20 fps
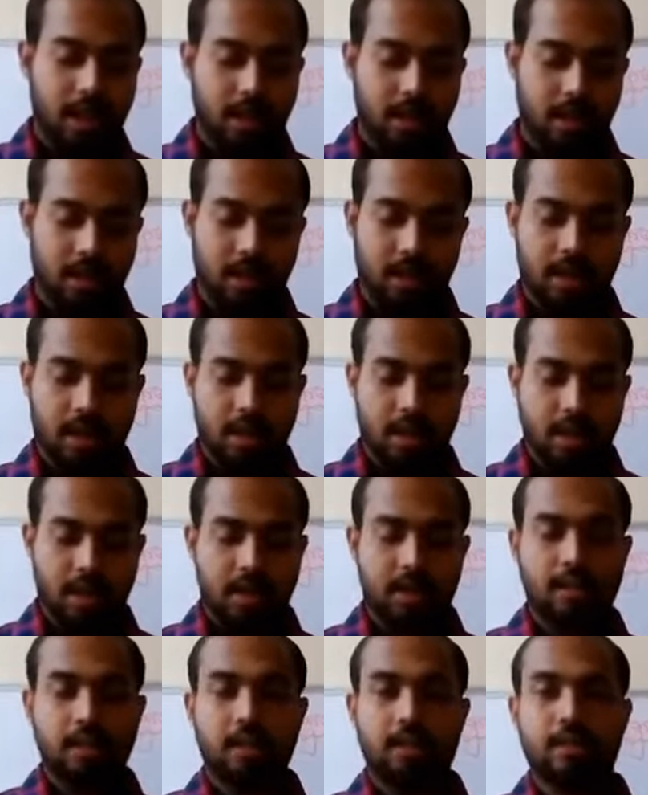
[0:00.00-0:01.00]

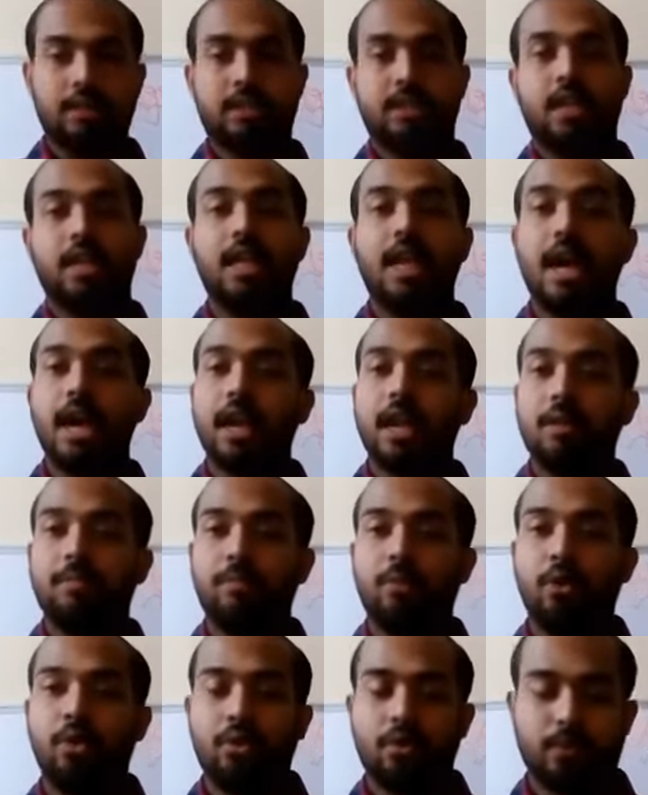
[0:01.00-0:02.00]
ICARDA, that is Syria,
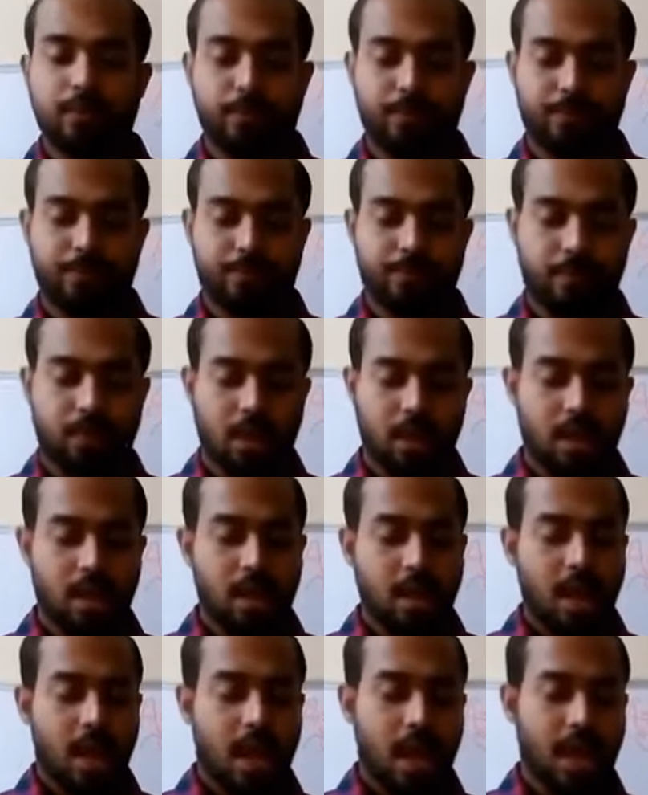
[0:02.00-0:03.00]
Aleppo,
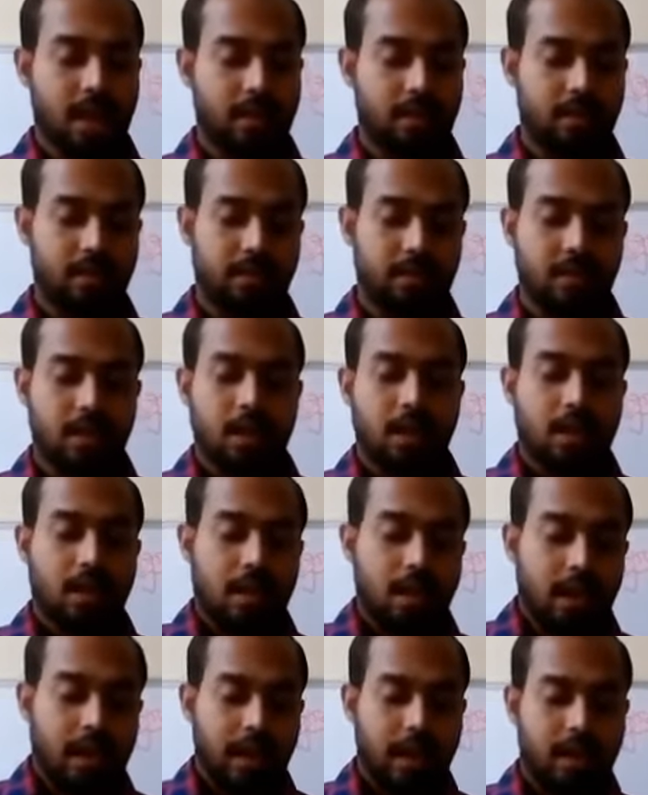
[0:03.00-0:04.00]
and
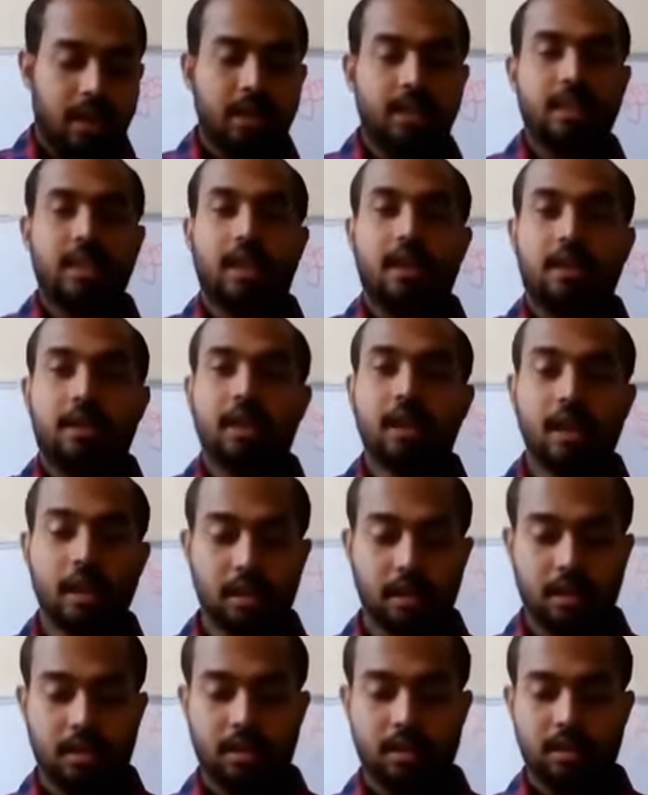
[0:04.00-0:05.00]
ICRISAT.
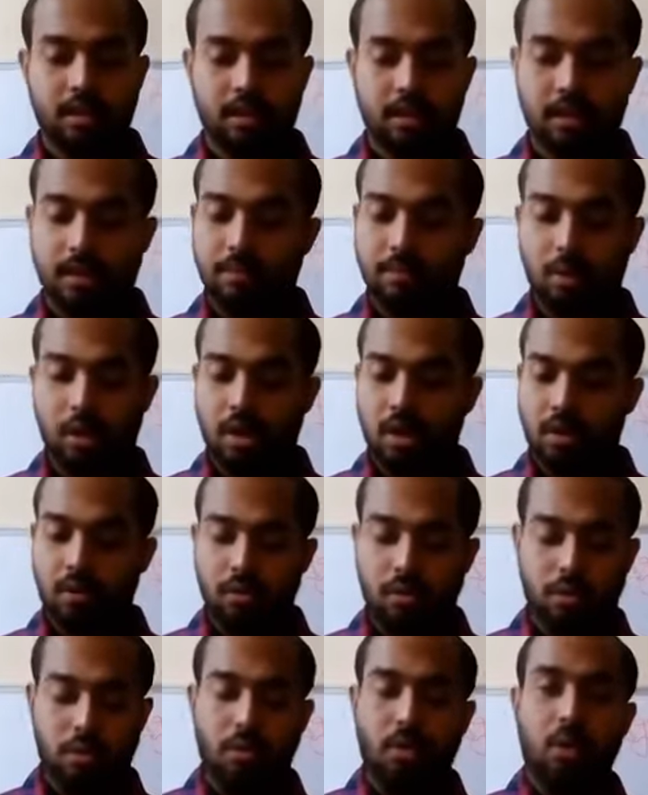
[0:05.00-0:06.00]
We
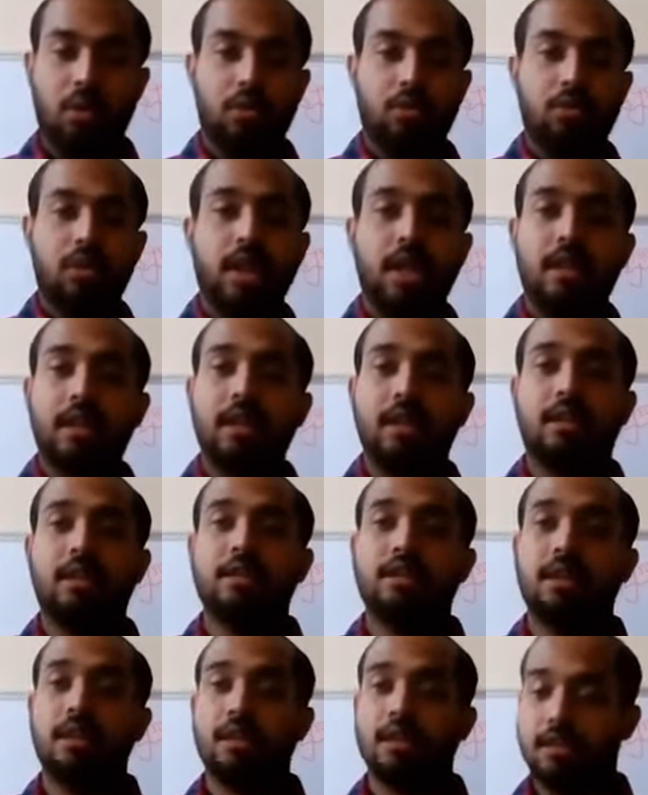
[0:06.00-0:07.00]
all know that
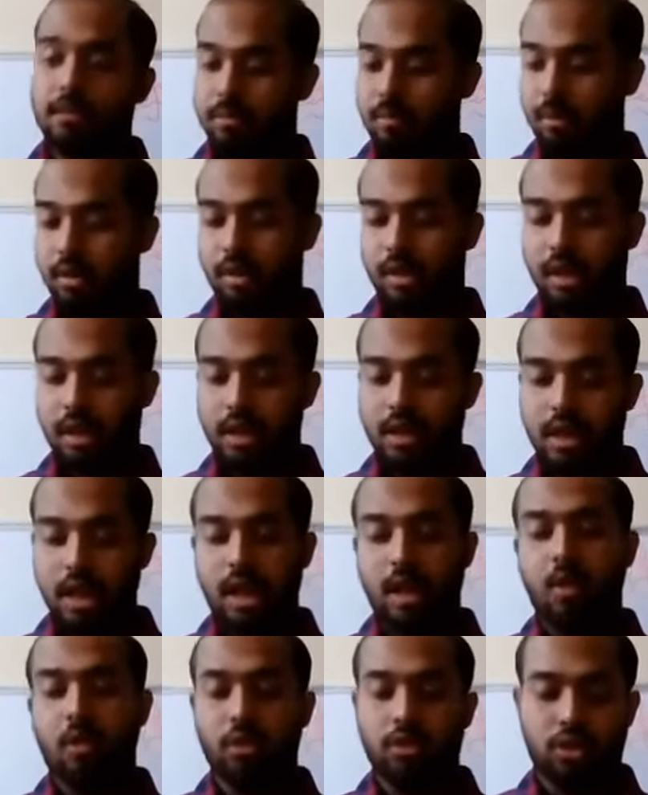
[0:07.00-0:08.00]
ICRISAT is
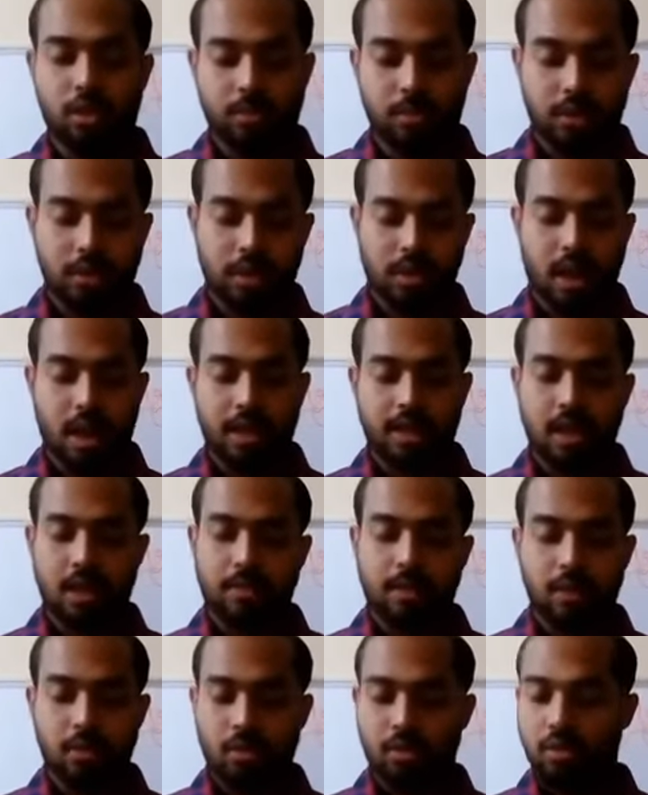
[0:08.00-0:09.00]
India, Andhra Pradesh,
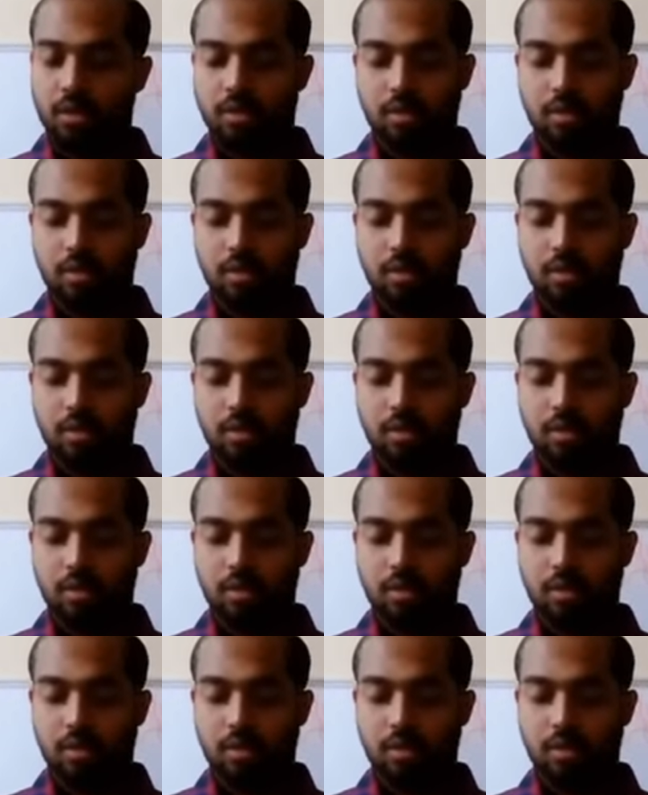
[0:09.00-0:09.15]
Hyderabad,